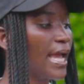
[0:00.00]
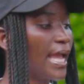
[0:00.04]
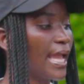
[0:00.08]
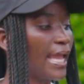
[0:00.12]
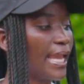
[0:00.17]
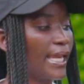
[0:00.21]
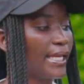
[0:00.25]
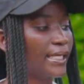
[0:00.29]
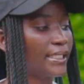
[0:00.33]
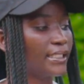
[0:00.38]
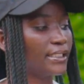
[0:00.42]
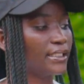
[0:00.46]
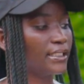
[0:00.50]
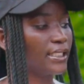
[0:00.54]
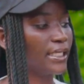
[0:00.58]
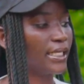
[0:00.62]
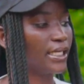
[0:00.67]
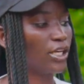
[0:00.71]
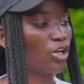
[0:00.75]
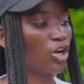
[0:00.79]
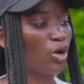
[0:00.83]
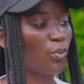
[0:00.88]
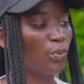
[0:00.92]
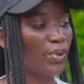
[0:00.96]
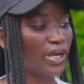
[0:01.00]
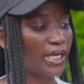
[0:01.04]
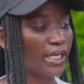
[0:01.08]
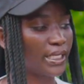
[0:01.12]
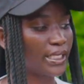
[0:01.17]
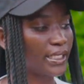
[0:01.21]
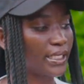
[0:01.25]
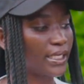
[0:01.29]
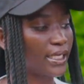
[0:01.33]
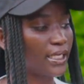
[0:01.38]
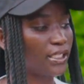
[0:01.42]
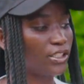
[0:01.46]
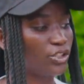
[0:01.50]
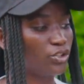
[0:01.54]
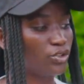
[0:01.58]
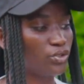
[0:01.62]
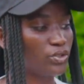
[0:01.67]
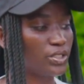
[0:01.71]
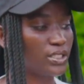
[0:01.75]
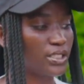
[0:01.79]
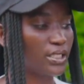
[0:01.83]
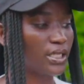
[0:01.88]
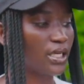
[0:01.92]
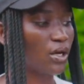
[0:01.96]
And in opening and
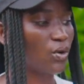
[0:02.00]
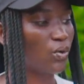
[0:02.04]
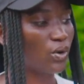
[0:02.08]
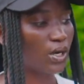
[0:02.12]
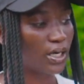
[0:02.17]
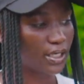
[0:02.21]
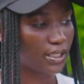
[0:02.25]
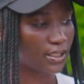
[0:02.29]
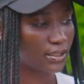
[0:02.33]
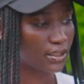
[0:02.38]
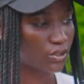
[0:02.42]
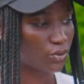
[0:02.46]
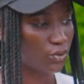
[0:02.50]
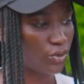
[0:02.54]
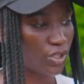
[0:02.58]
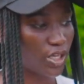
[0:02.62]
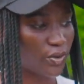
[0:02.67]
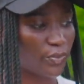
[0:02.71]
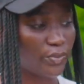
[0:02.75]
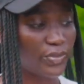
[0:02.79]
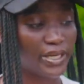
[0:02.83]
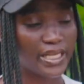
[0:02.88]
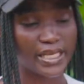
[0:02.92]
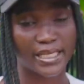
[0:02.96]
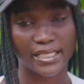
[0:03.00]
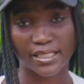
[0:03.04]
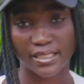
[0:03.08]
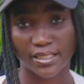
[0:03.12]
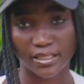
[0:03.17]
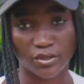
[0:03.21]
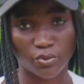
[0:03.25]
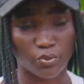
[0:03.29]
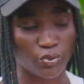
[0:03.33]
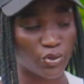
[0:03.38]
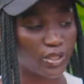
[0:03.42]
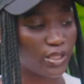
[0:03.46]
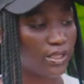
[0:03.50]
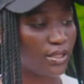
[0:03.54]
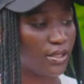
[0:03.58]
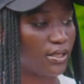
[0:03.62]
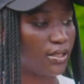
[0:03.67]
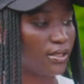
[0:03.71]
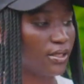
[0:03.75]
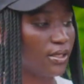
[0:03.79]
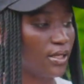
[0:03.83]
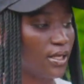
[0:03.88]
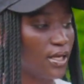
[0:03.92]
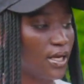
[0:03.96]
using our heart, we are blessed with a